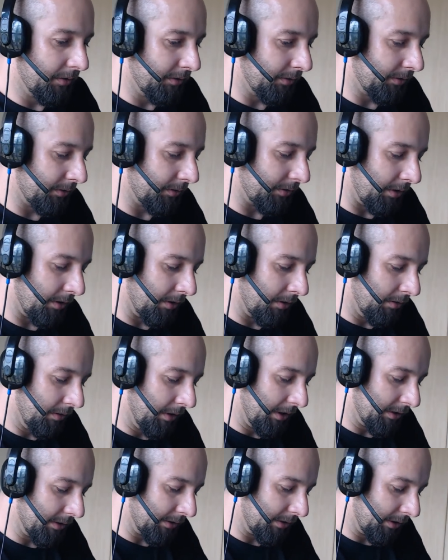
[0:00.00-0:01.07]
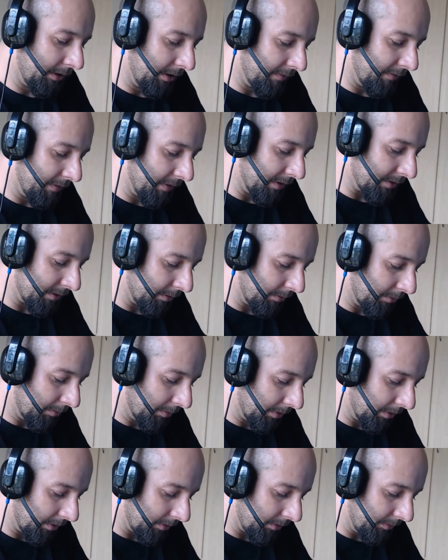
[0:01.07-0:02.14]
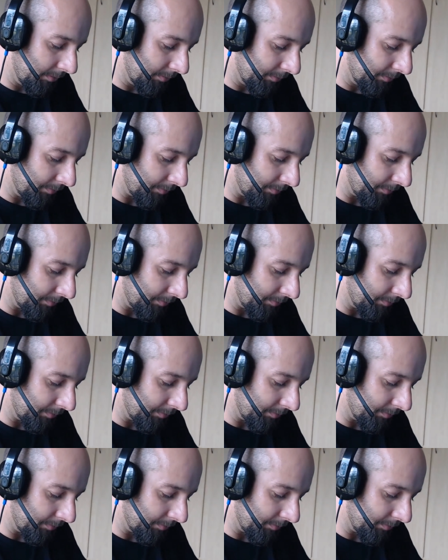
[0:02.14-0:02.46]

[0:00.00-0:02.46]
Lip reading: So let's give this a whirl.